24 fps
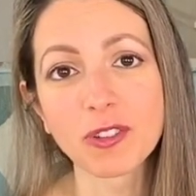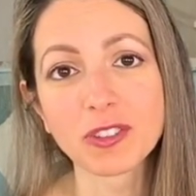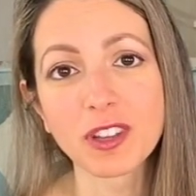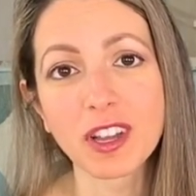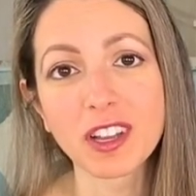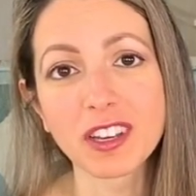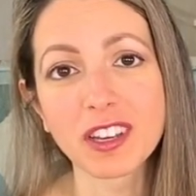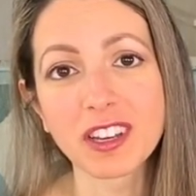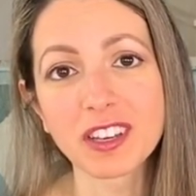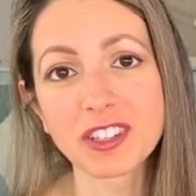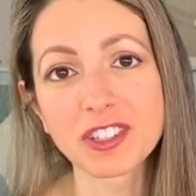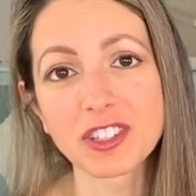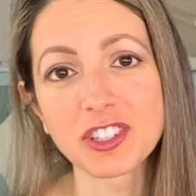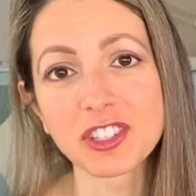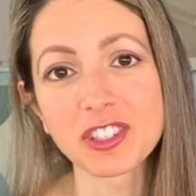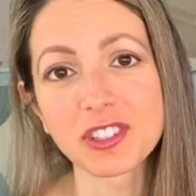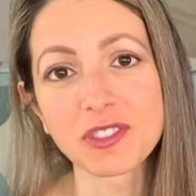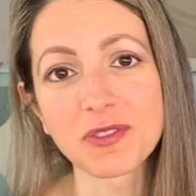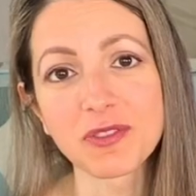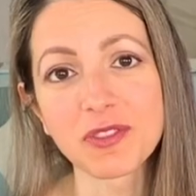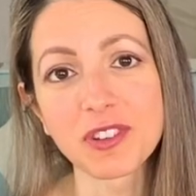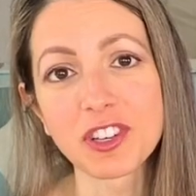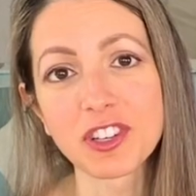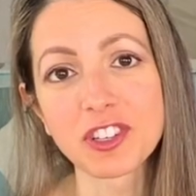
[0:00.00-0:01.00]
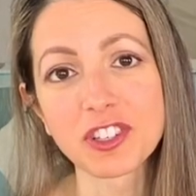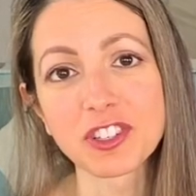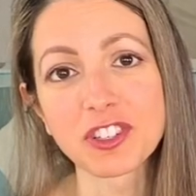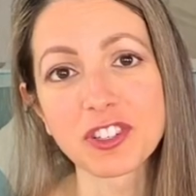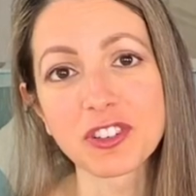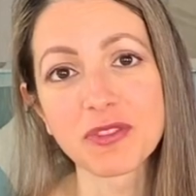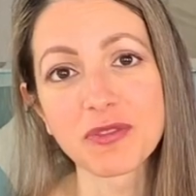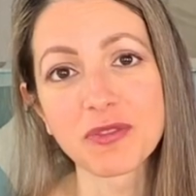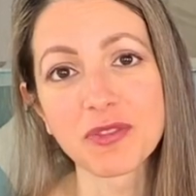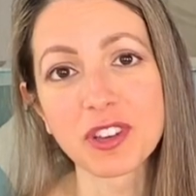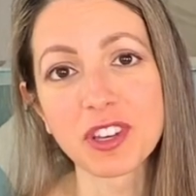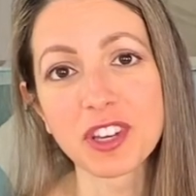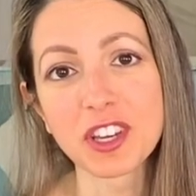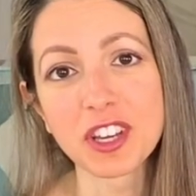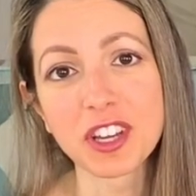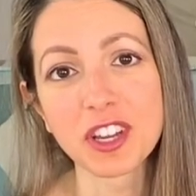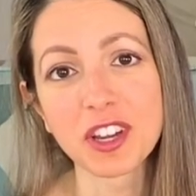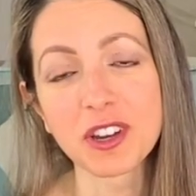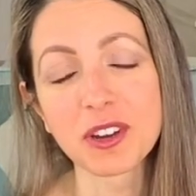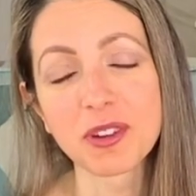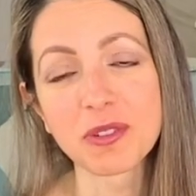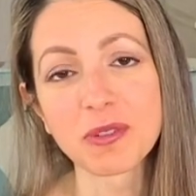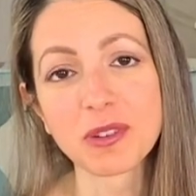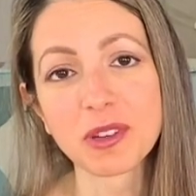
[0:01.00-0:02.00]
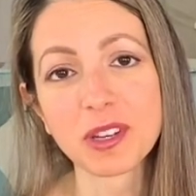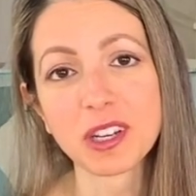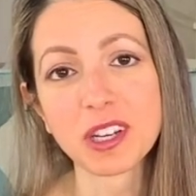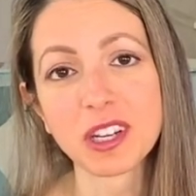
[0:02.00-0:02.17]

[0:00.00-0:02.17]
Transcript: I had just finished a video